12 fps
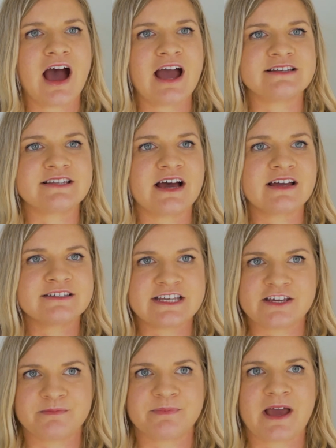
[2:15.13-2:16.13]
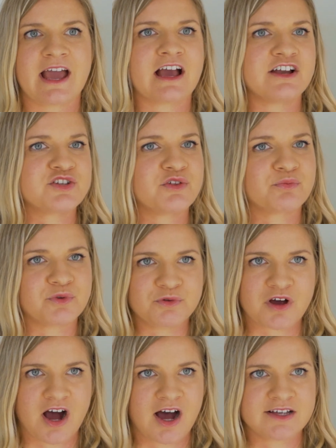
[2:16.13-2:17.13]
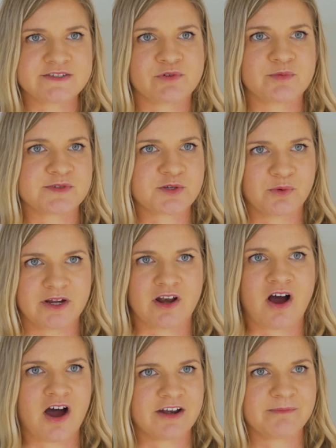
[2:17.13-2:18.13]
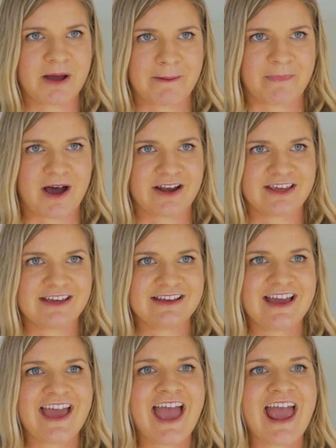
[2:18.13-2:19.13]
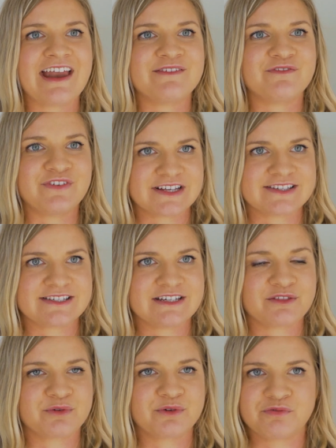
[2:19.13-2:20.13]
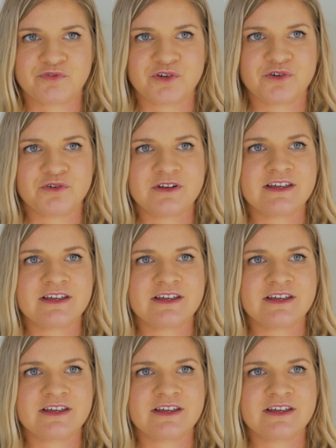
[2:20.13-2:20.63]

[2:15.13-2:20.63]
I dug deep, I got to the root cause of what was going on in my body and fixed it through food,